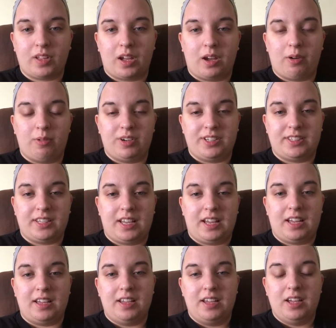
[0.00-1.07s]
I want to
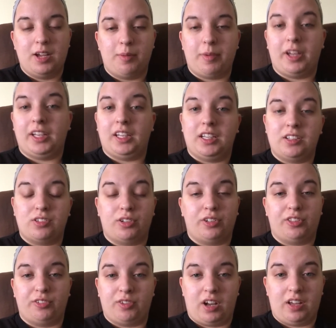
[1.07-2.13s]
say my kids are
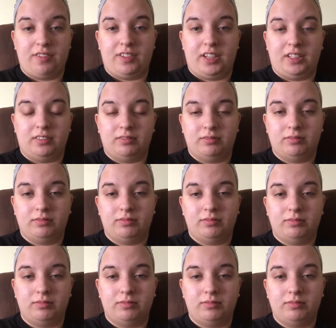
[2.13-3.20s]
thriving.
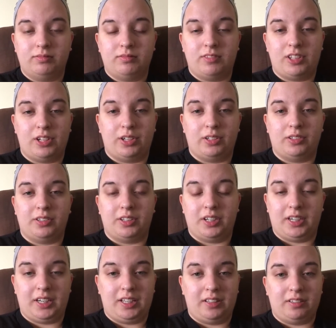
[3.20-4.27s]
They're
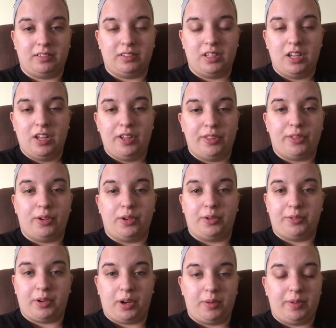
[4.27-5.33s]
learning. They're
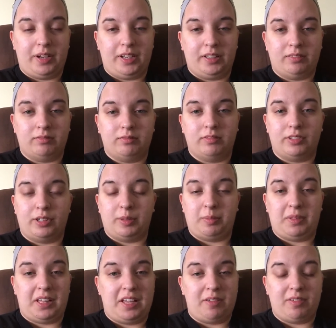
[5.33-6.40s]
growing. They're
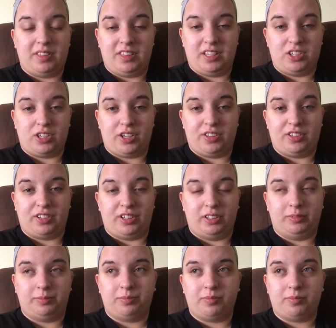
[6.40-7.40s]
playing with each other.